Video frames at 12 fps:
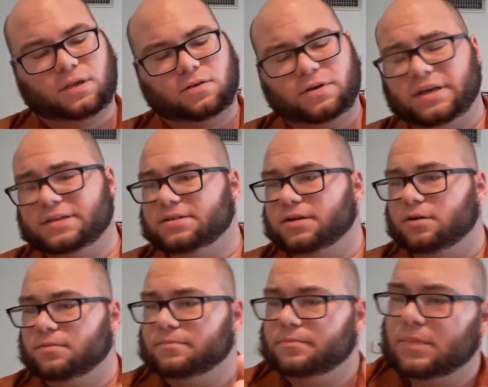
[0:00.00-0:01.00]
Okay,
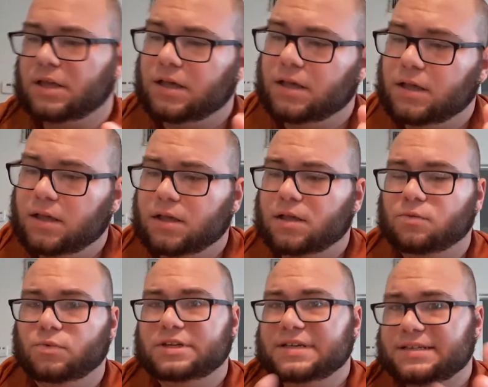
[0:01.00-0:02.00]
so
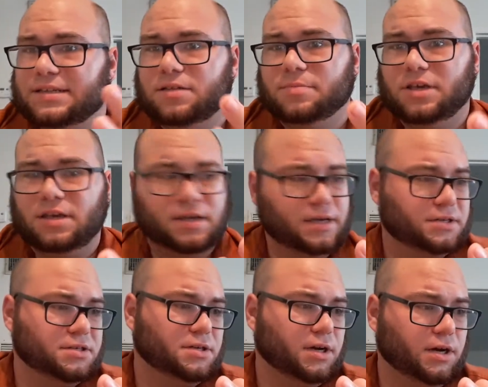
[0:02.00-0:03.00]
we tested the
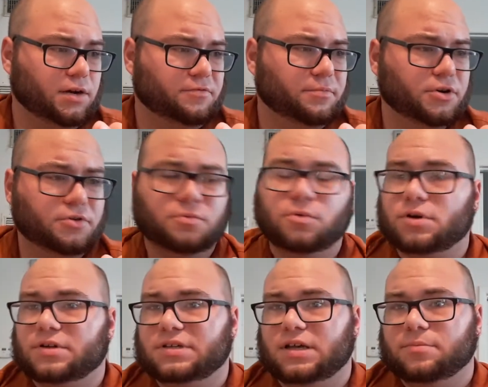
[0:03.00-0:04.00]
pH of both
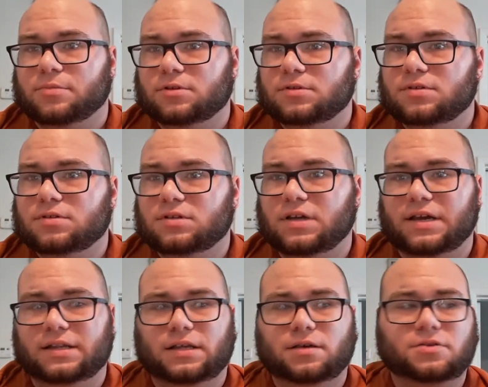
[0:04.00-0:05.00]
water samples,
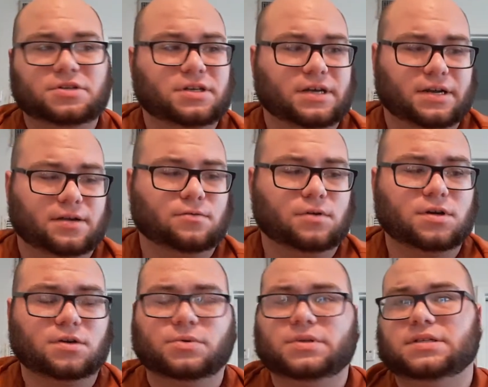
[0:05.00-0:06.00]
and the oceanic
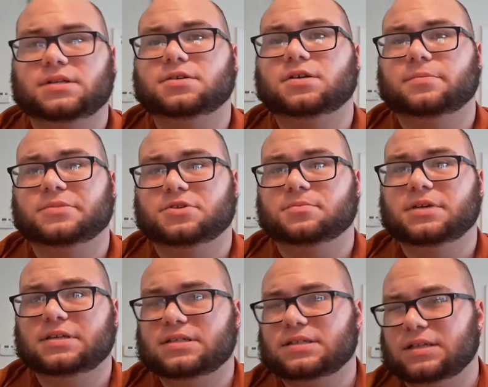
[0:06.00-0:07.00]
water was determined to be
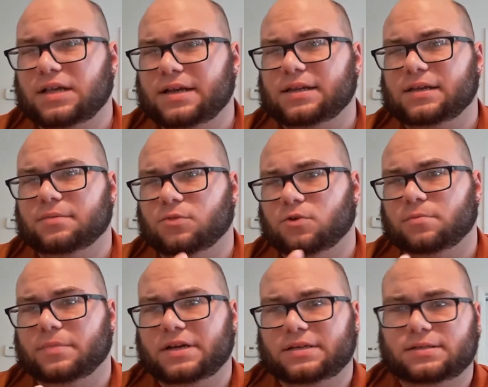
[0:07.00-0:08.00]
slightly more
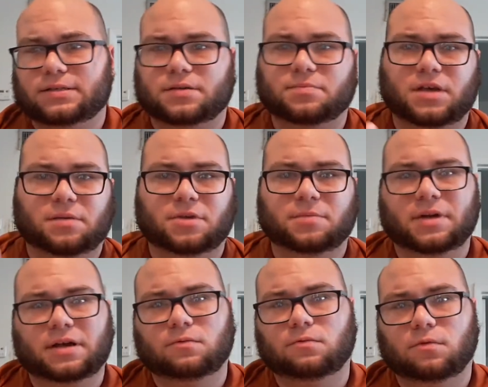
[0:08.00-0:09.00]
basic, maybe
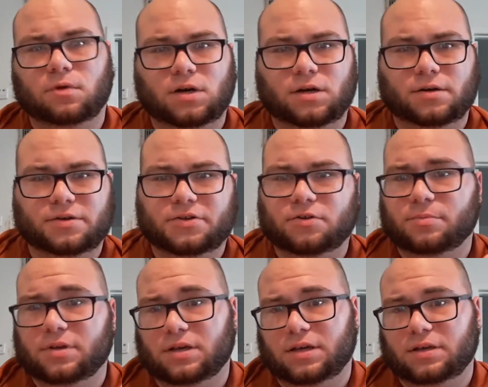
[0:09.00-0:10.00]
by 1 or 2
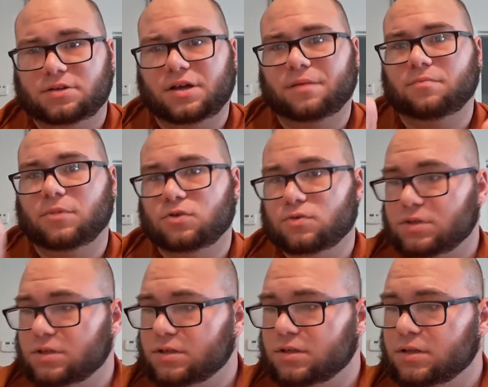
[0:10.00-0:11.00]
pH at
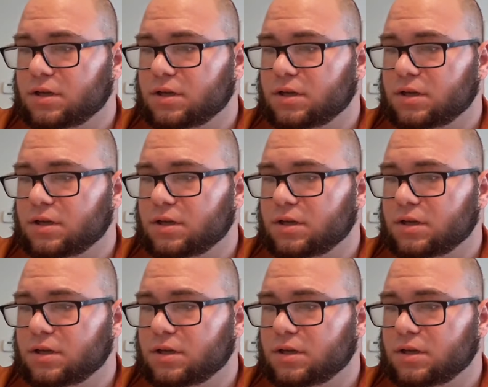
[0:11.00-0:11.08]
most.